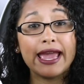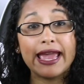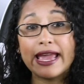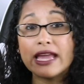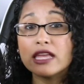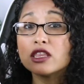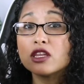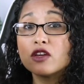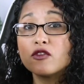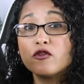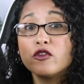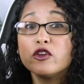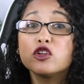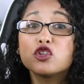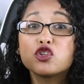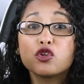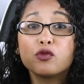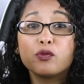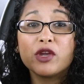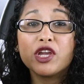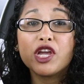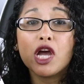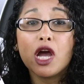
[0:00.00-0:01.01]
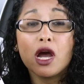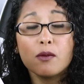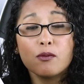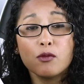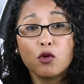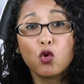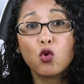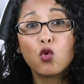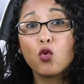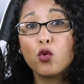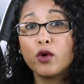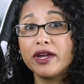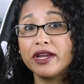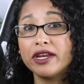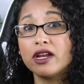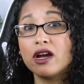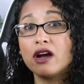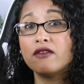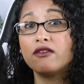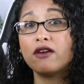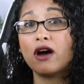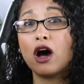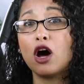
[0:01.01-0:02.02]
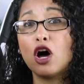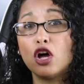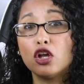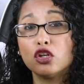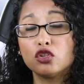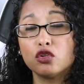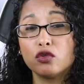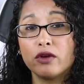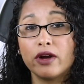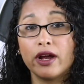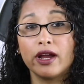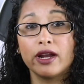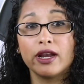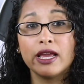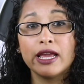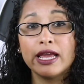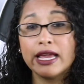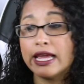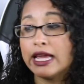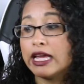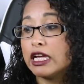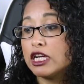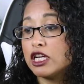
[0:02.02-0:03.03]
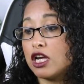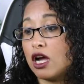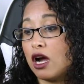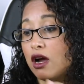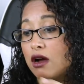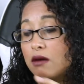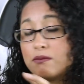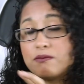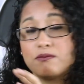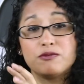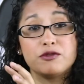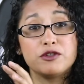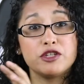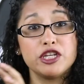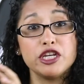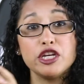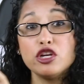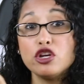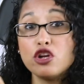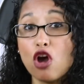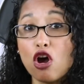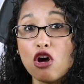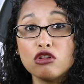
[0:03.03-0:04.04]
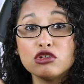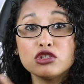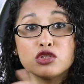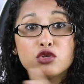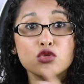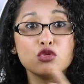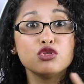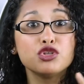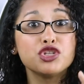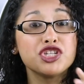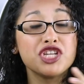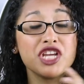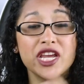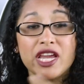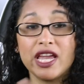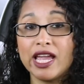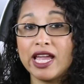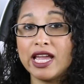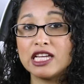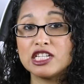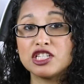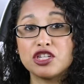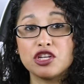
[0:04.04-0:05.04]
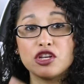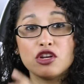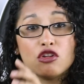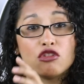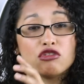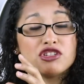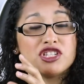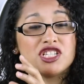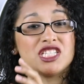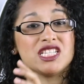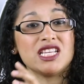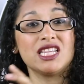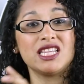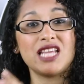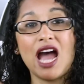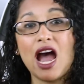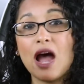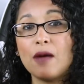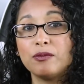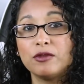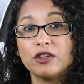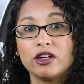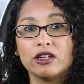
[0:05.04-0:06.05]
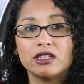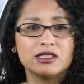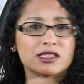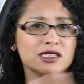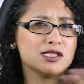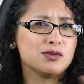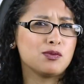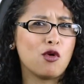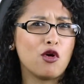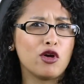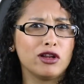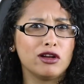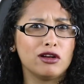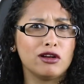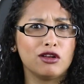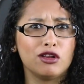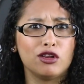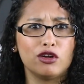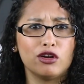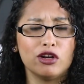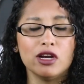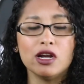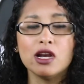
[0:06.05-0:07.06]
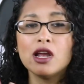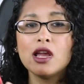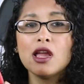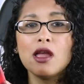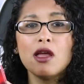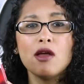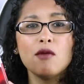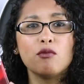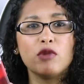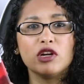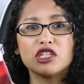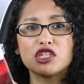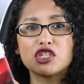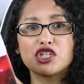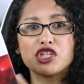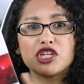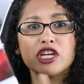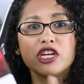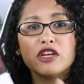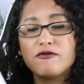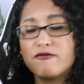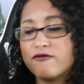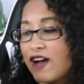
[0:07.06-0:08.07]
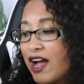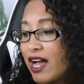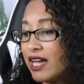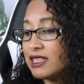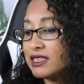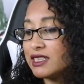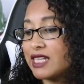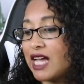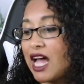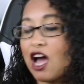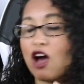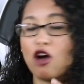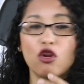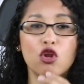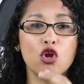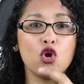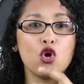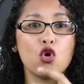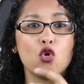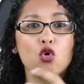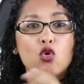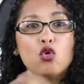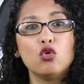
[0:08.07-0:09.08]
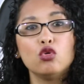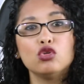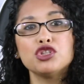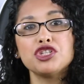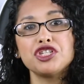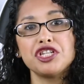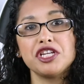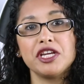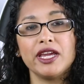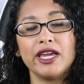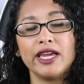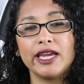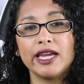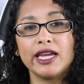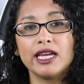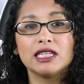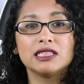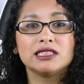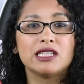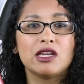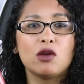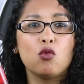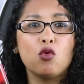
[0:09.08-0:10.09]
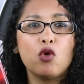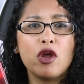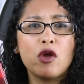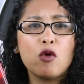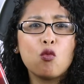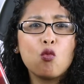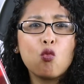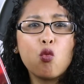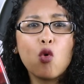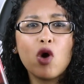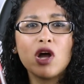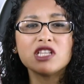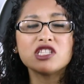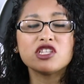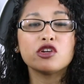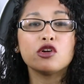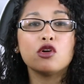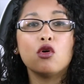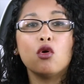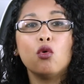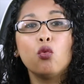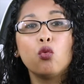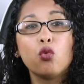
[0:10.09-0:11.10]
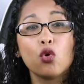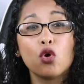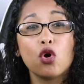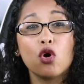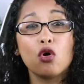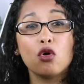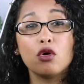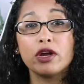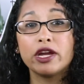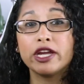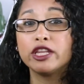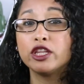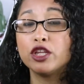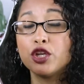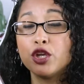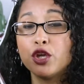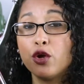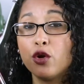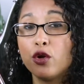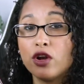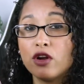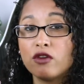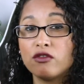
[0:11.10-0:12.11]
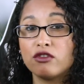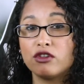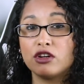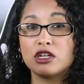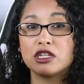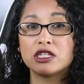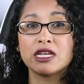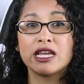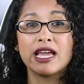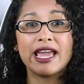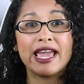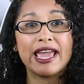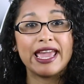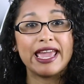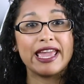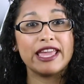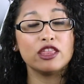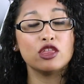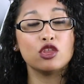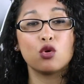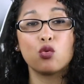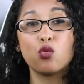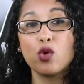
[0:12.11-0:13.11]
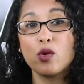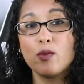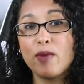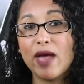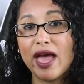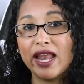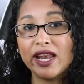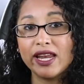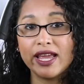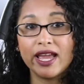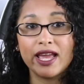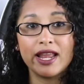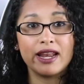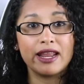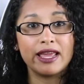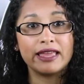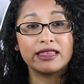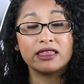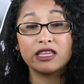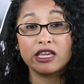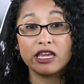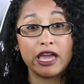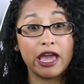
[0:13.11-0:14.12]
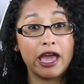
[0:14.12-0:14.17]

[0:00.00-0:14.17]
in the future become Queen of Alderaan. She knows who she is. She knows she's adopted, spoiler alert, but she finds out who she is and what's her role in the universe, in the rebellion, in the